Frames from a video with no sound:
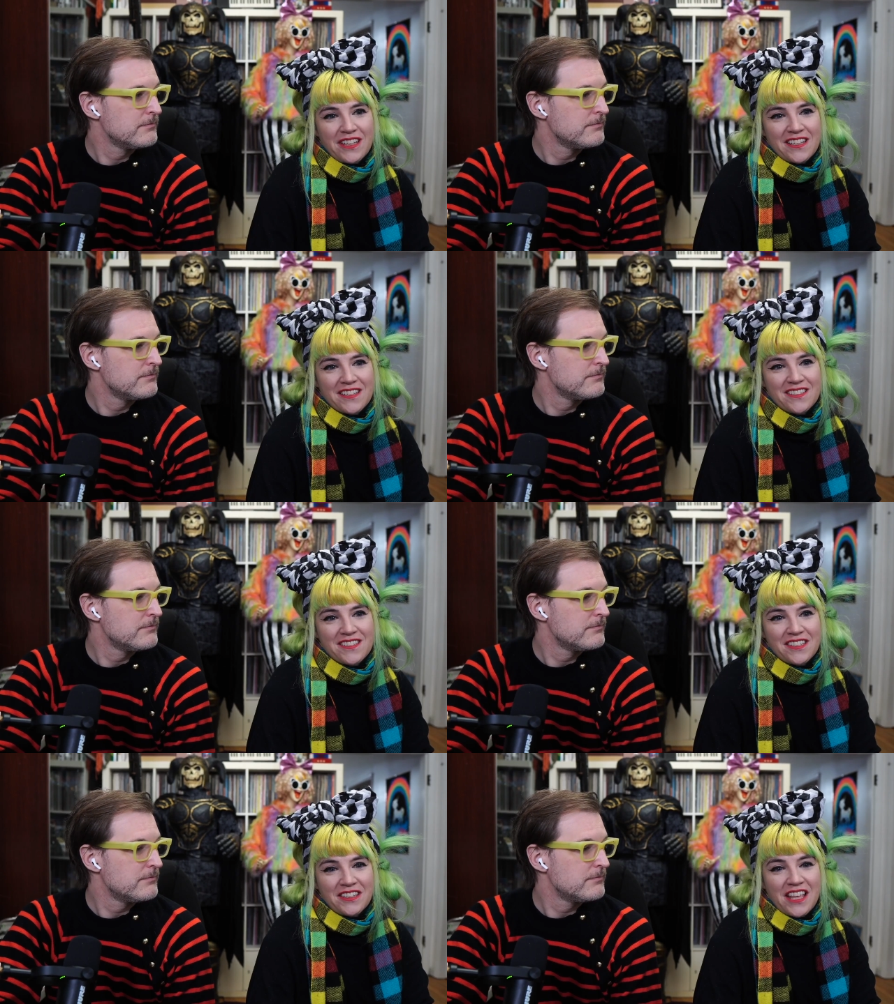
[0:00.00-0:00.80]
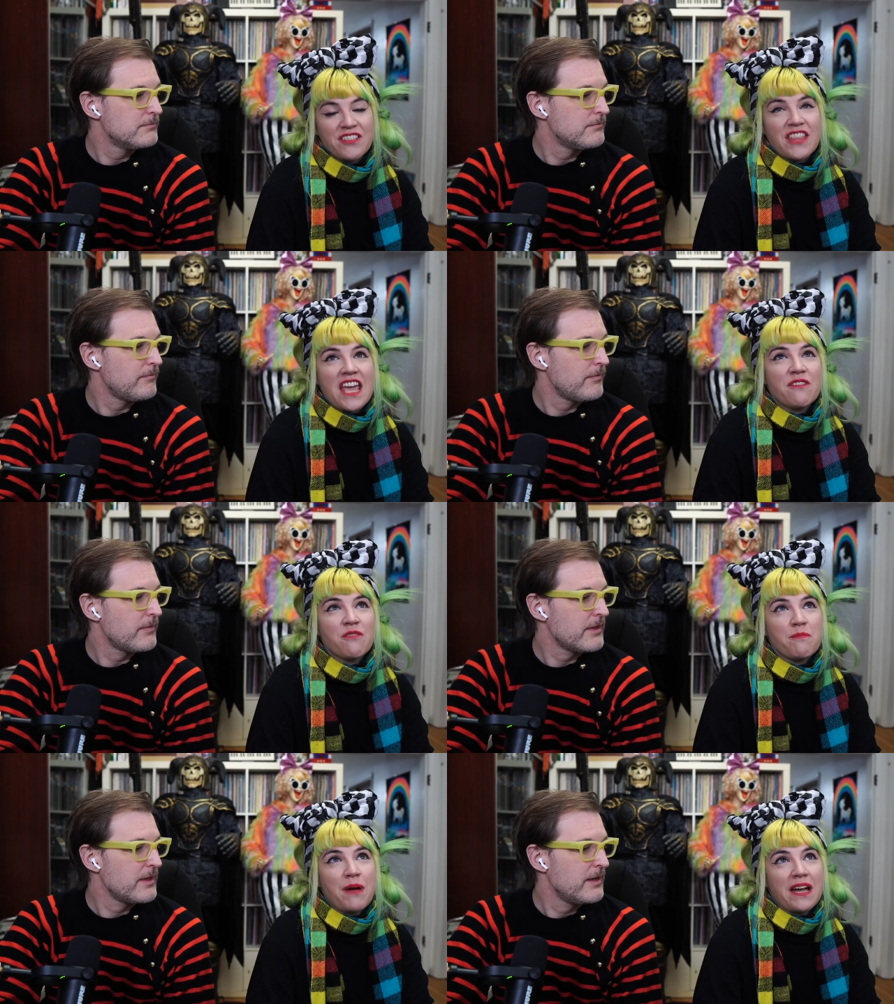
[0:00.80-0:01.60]
Speaker 1: like silly. They
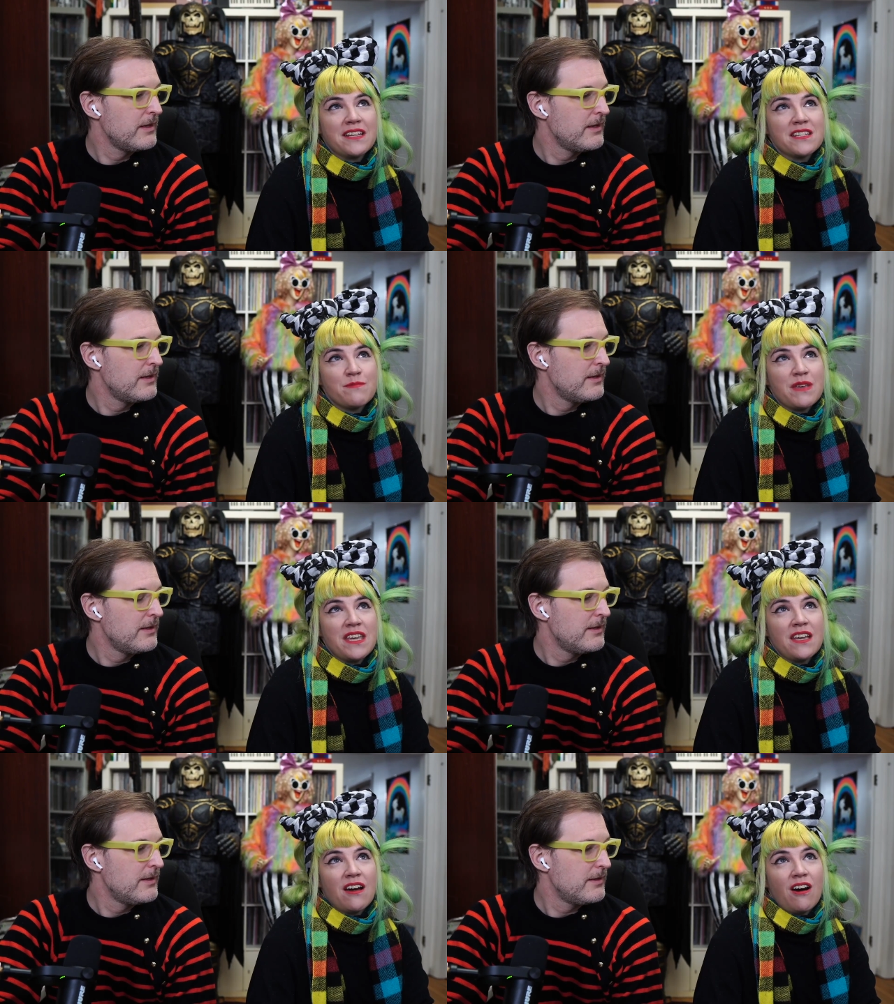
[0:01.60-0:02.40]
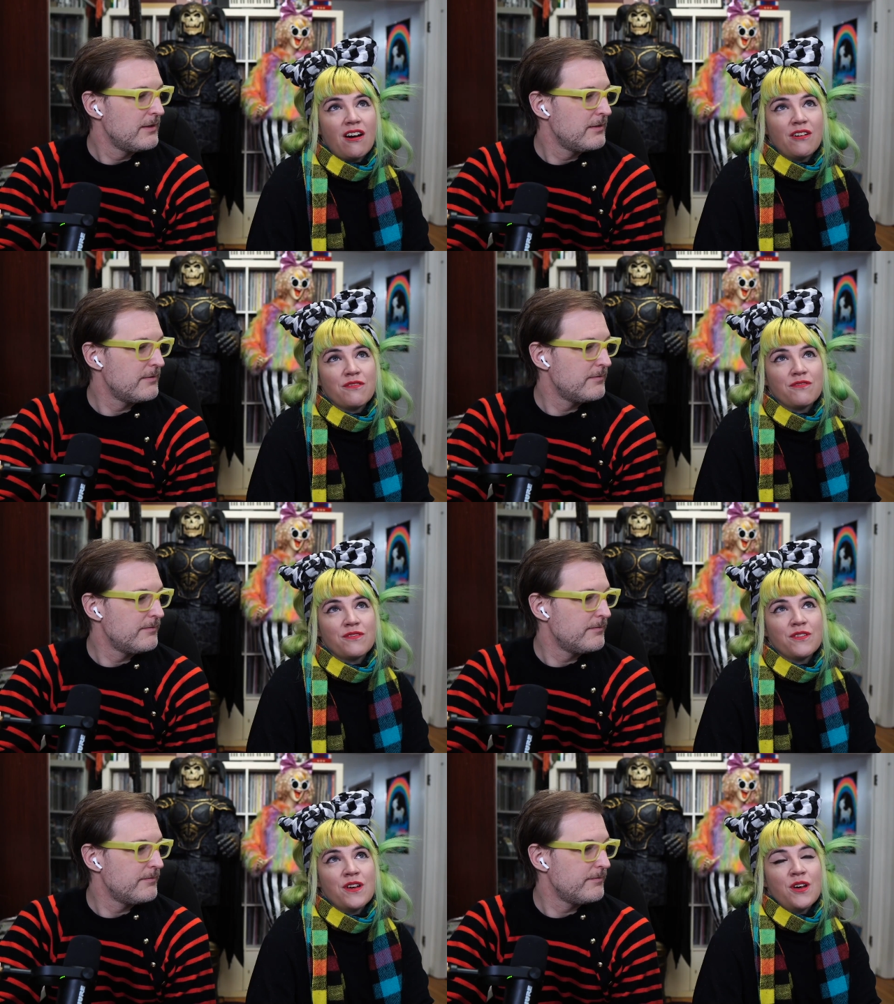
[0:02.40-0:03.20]
remind me of
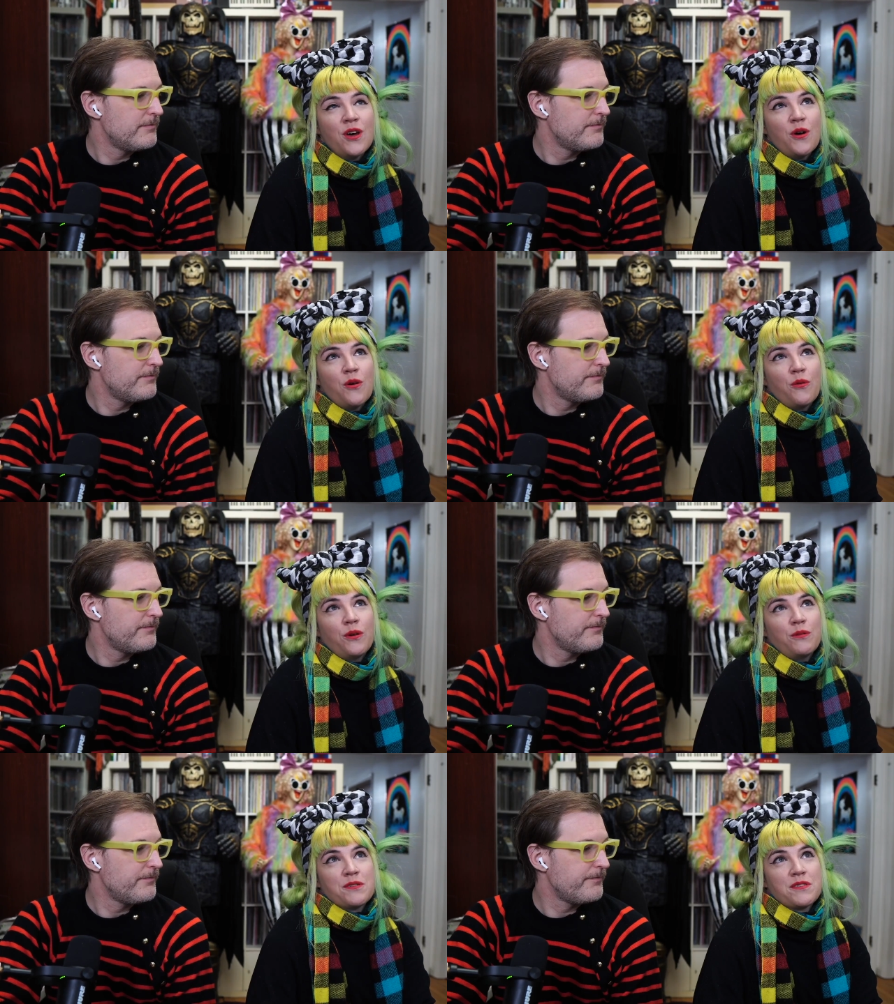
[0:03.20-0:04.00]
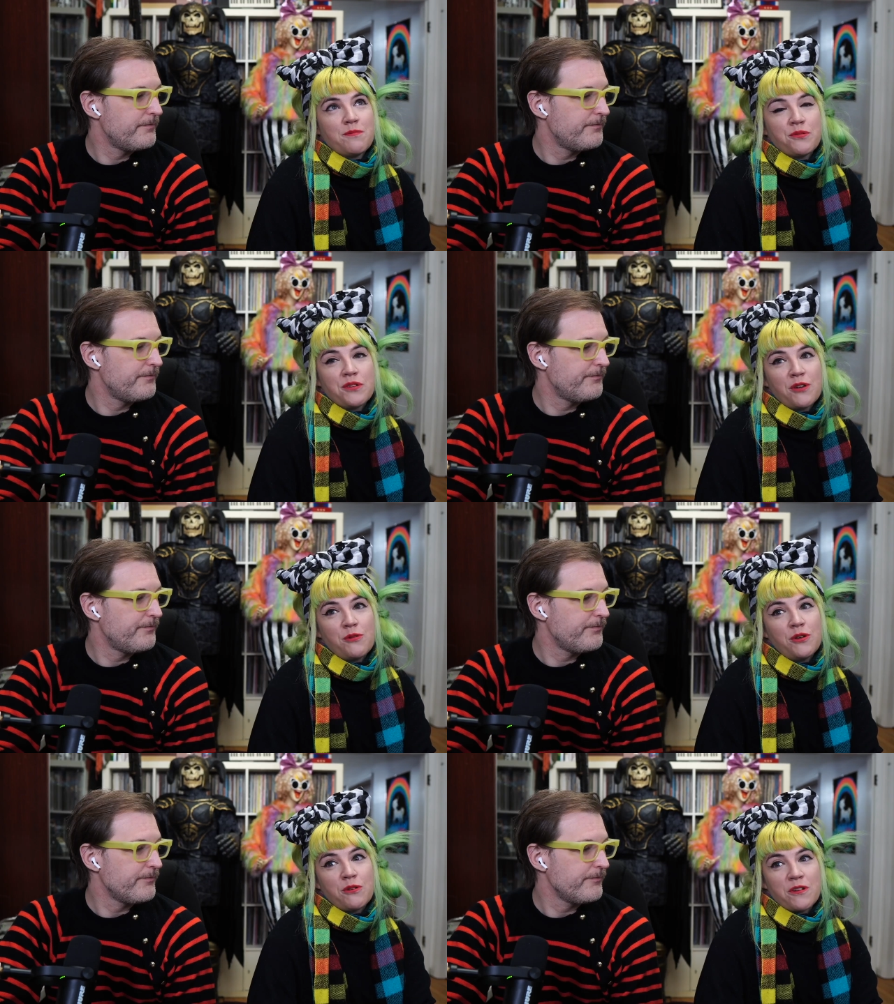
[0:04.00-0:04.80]
what was the prequel
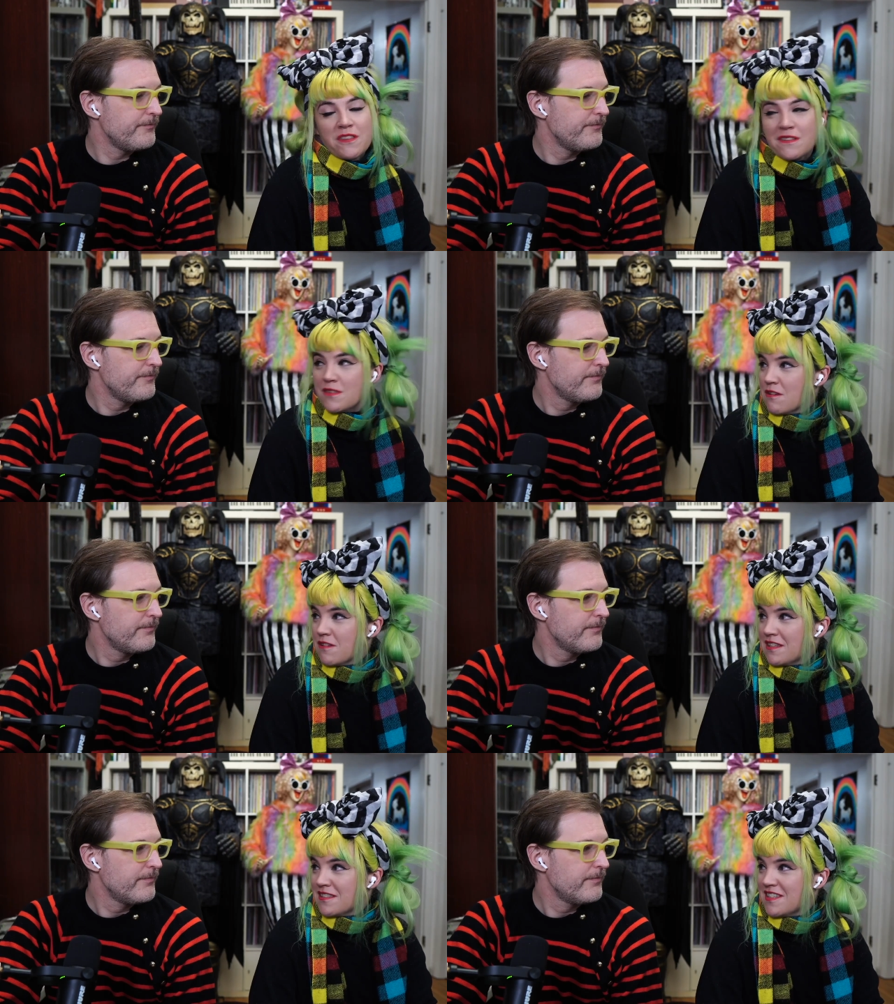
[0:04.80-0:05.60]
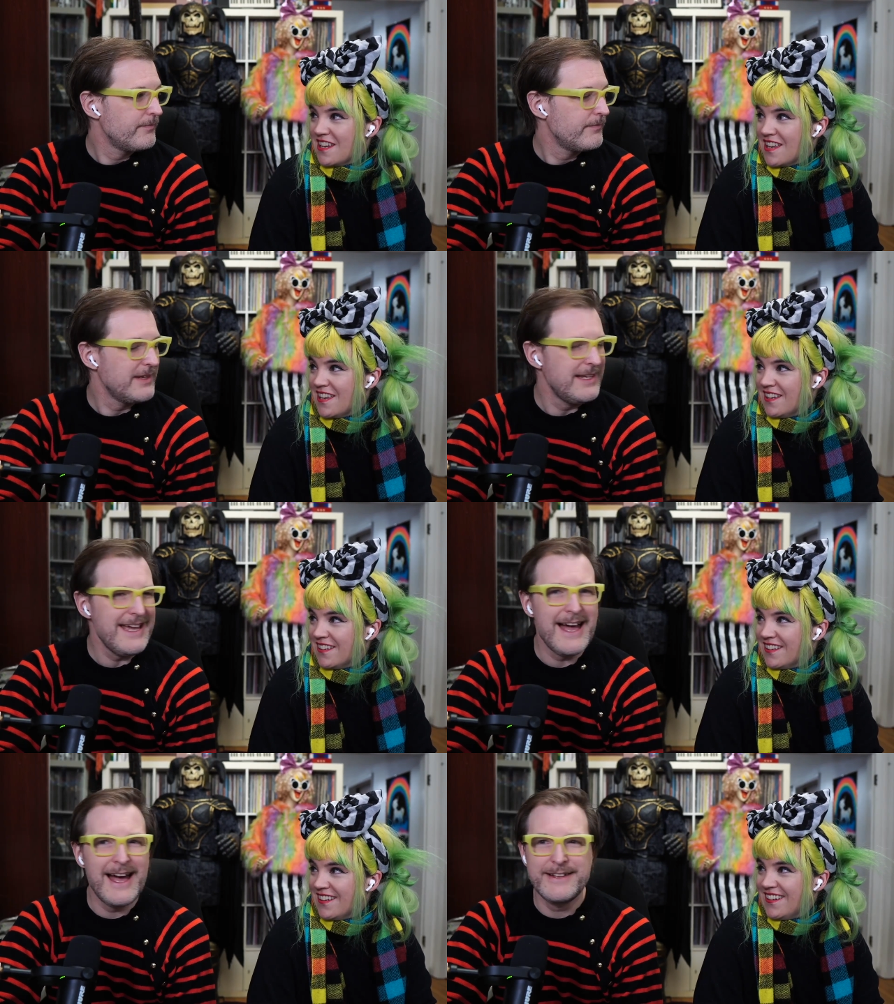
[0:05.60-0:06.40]
where in this they're in the city.
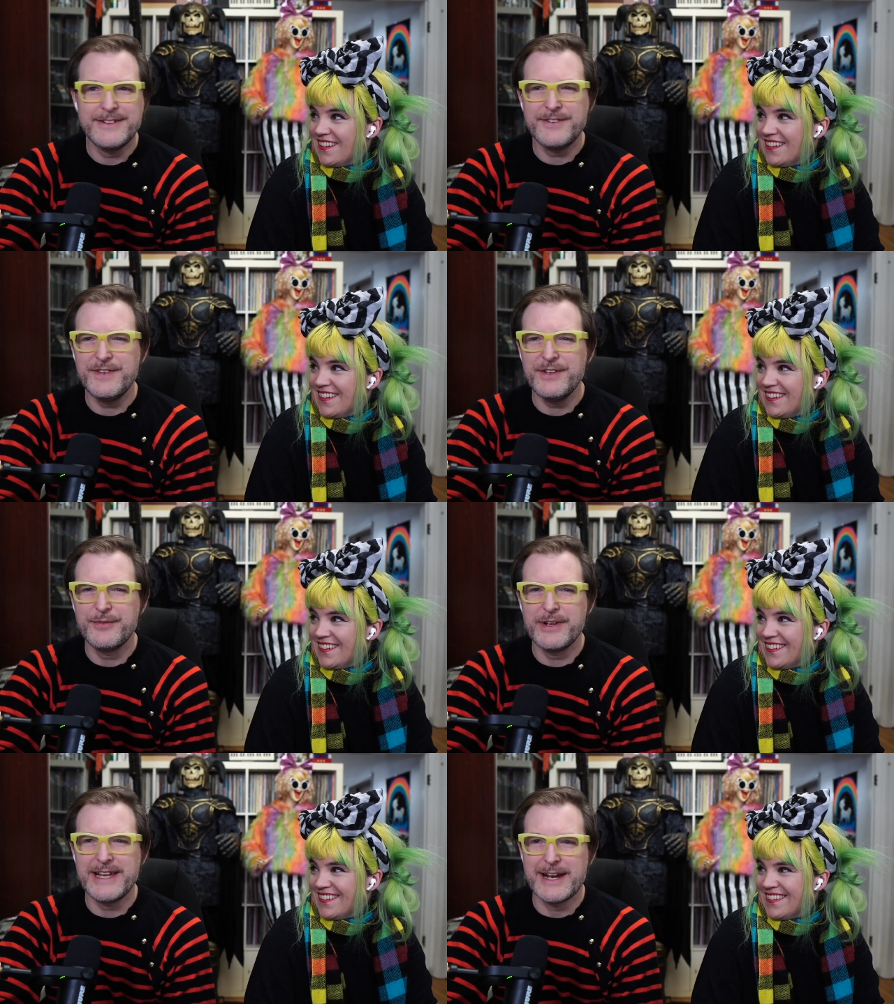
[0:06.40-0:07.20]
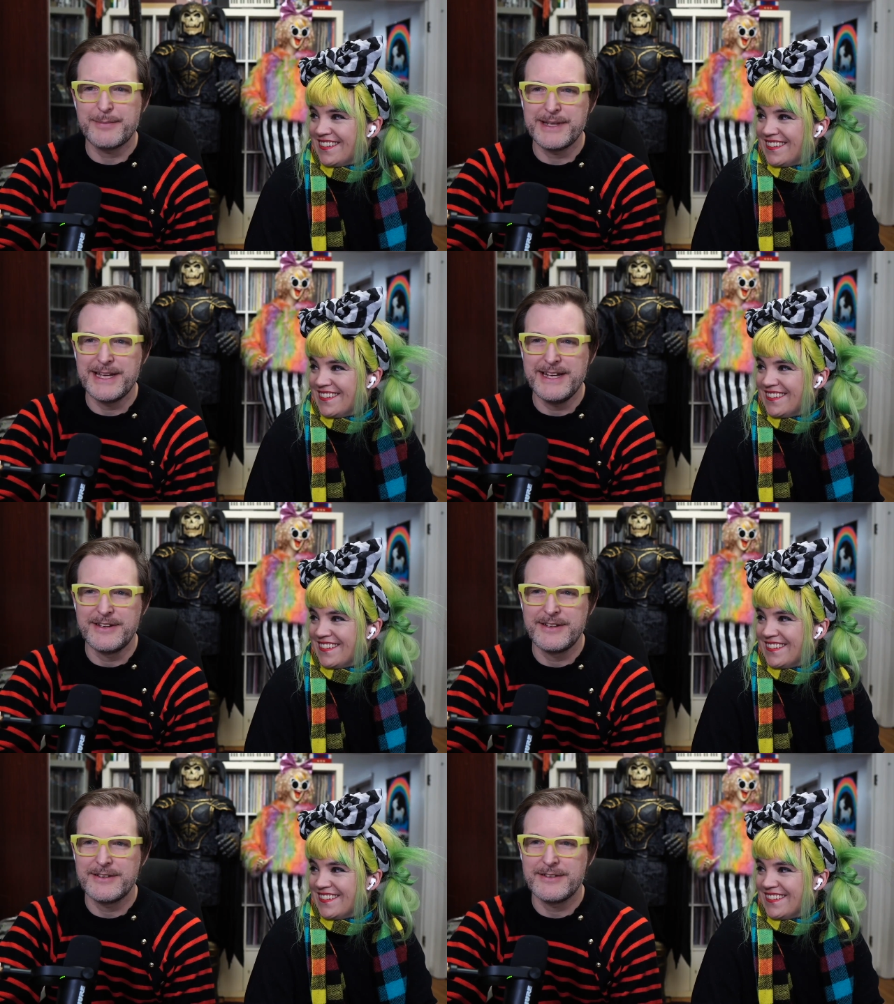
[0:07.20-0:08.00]
Speaker 2: Yeah, it just feels really out of
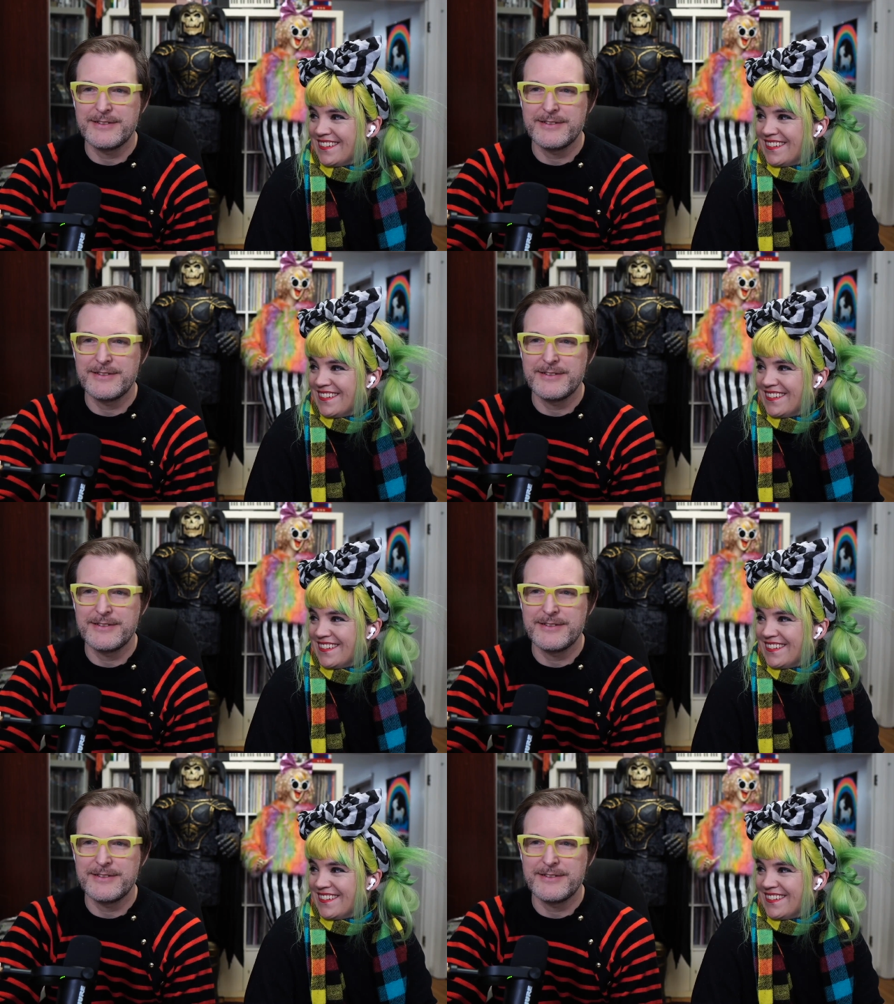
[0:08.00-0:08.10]
place.